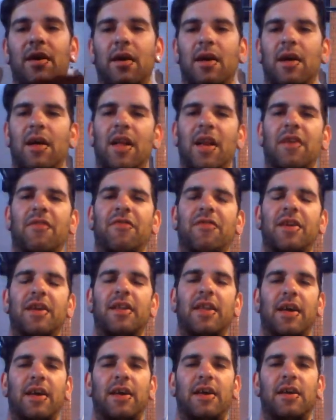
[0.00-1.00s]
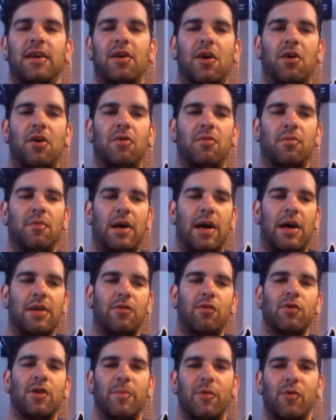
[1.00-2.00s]
And I've seen like,
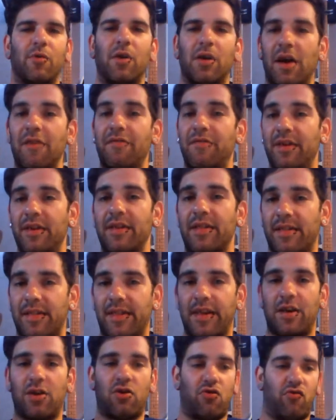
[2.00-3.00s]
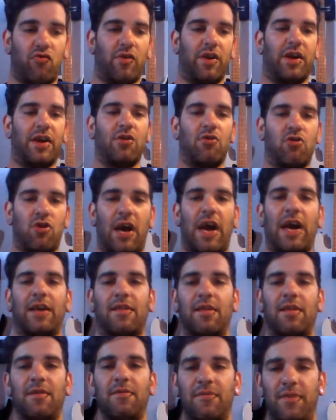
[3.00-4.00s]
don't get me wrong, I've seen 6-string
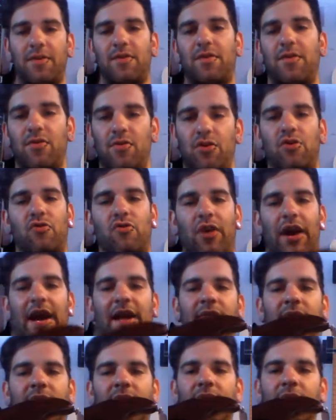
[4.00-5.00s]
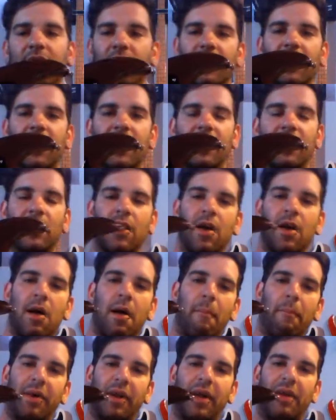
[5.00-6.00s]
Jackson vintage Strats looking,
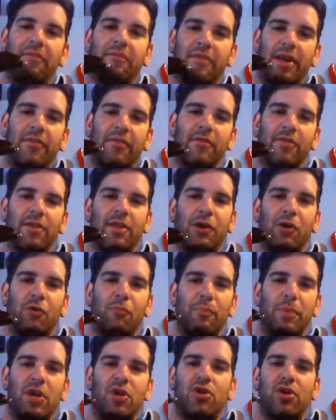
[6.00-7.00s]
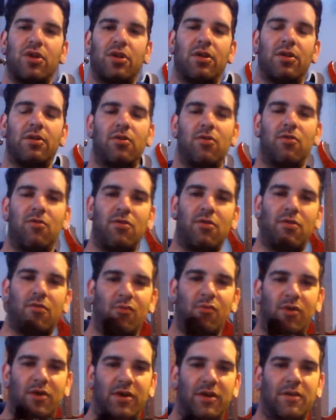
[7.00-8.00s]
but I've never, Misha uses
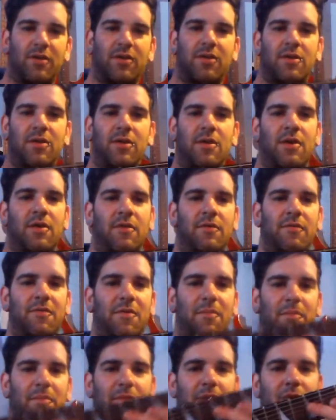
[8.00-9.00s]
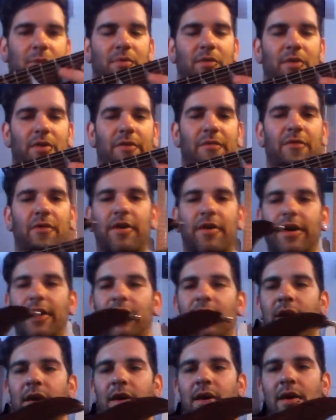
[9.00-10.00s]
one from Periphery,
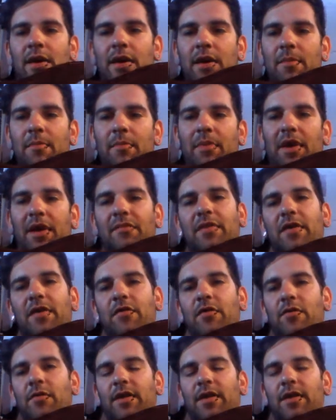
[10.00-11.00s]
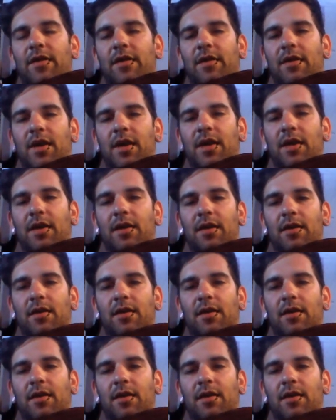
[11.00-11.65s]
but I've never really seen